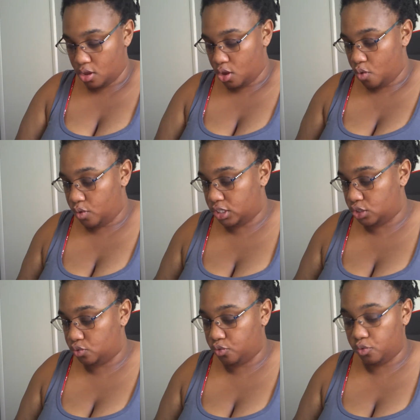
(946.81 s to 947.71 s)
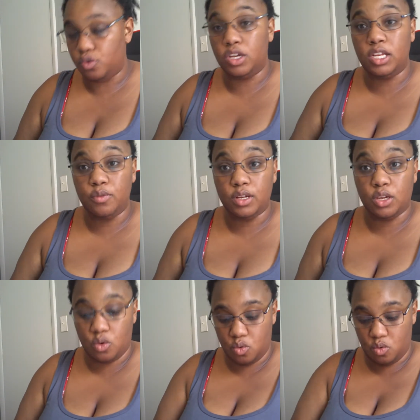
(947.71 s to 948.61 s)
which is really, really
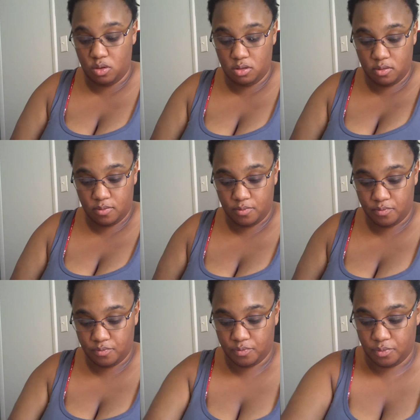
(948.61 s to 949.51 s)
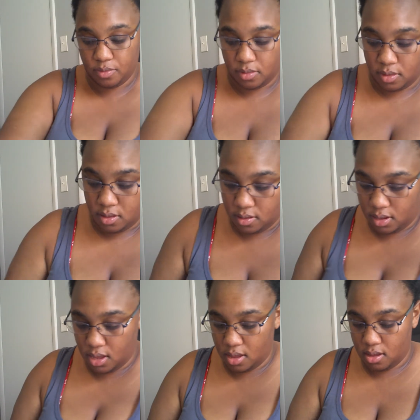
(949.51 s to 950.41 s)
cool.
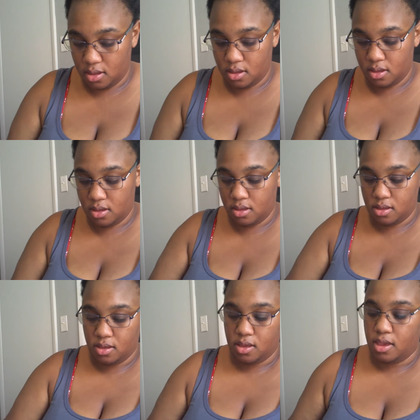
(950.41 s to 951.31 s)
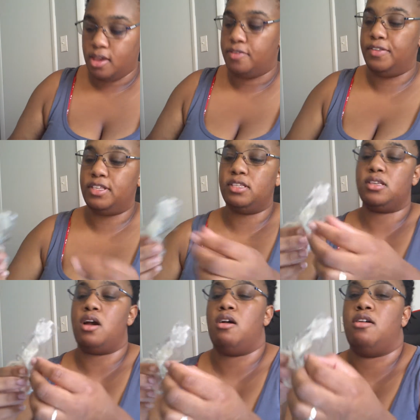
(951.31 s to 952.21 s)
Okay, this is
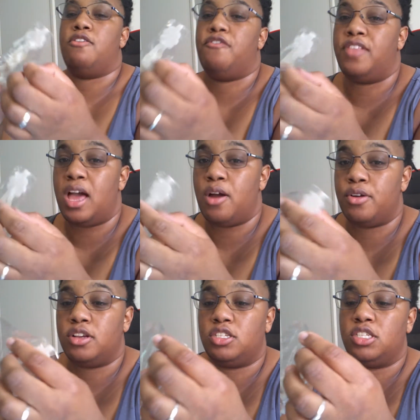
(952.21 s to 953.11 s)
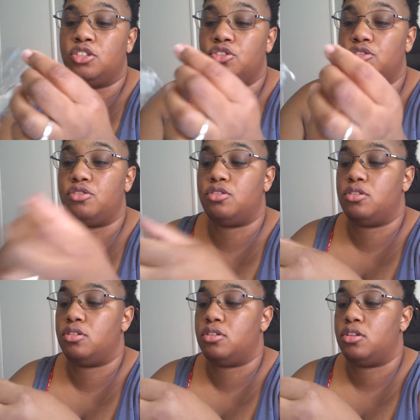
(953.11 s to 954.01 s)
called a flower scissors.
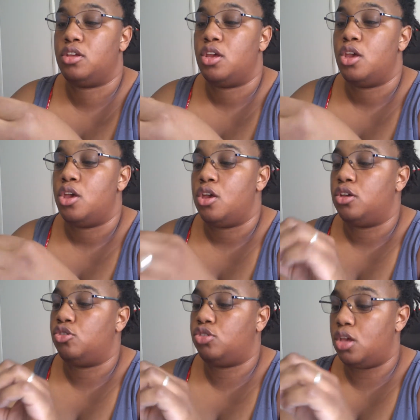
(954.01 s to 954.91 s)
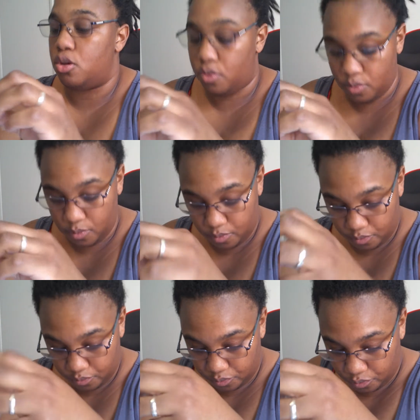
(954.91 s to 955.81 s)
So
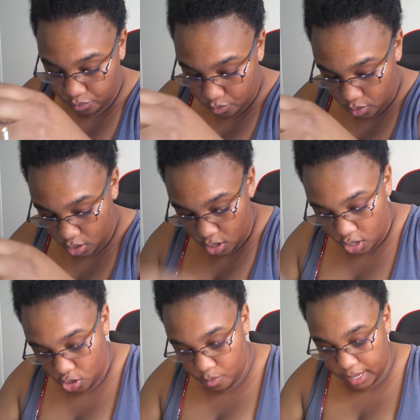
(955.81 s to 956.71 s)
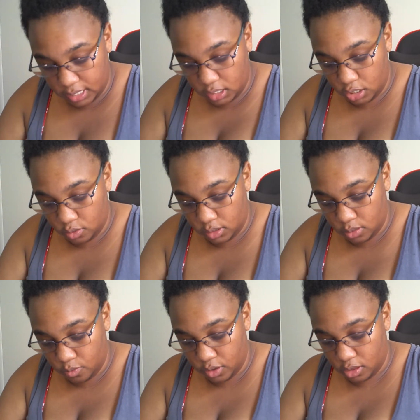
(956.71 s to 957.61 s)
you basically use
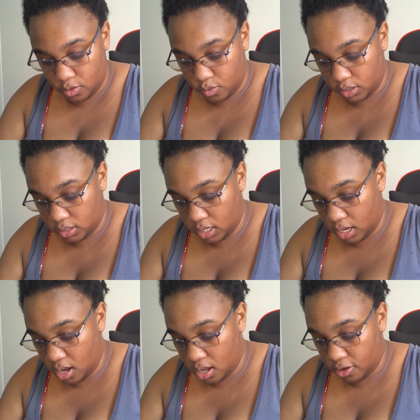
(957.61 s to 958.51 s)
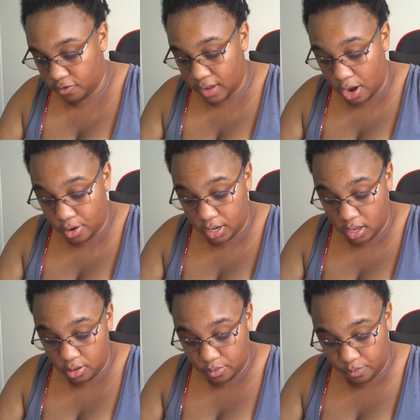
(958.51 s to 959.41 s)
them with what they call a flower nail,